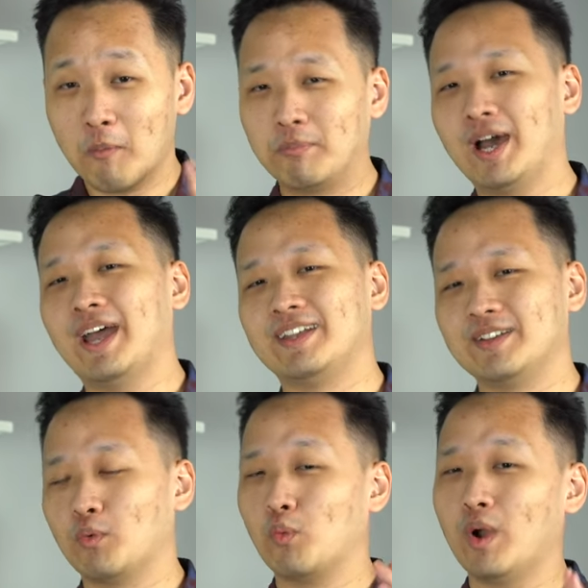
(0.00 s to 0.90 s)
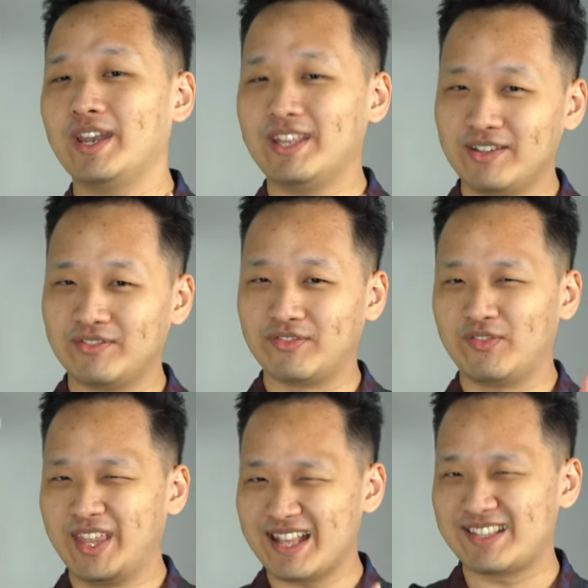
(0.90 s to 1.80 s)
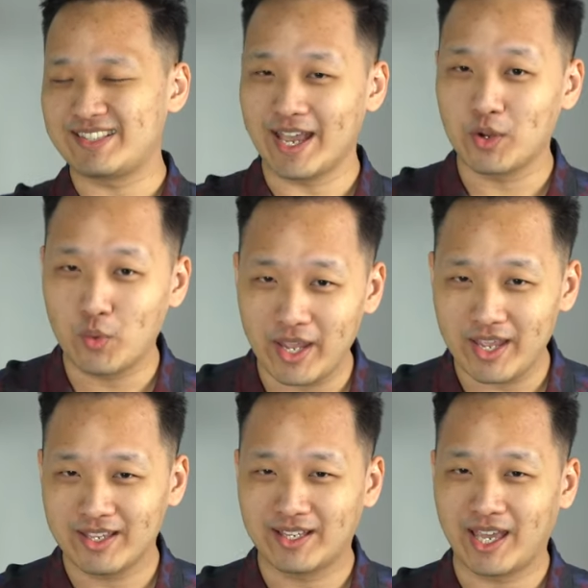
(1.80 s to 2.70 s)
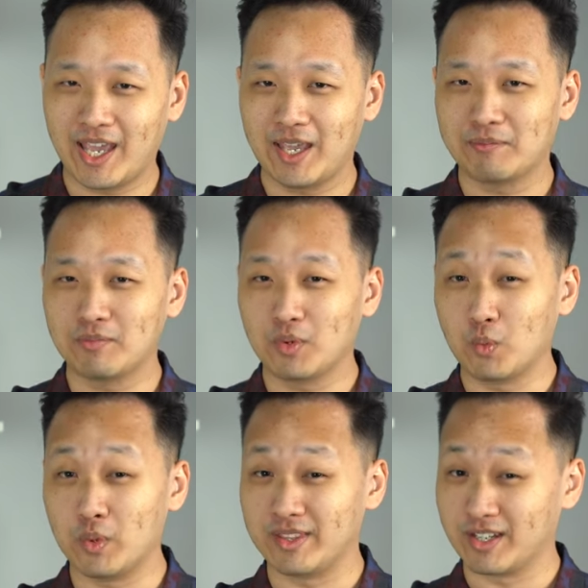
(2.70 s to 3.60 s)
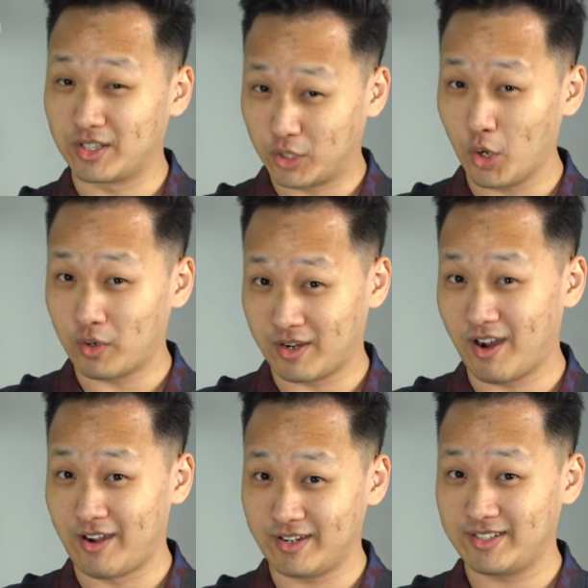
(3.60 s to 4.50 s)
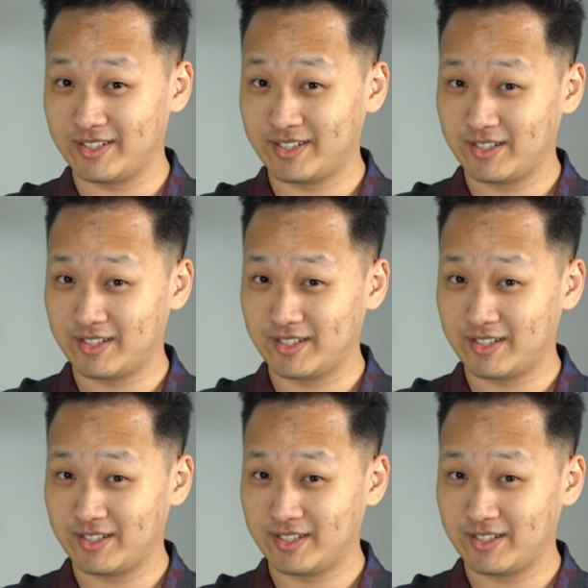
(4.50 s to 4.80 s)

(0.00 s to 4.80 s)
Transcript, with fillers: But what if that Segway came with a go-kart?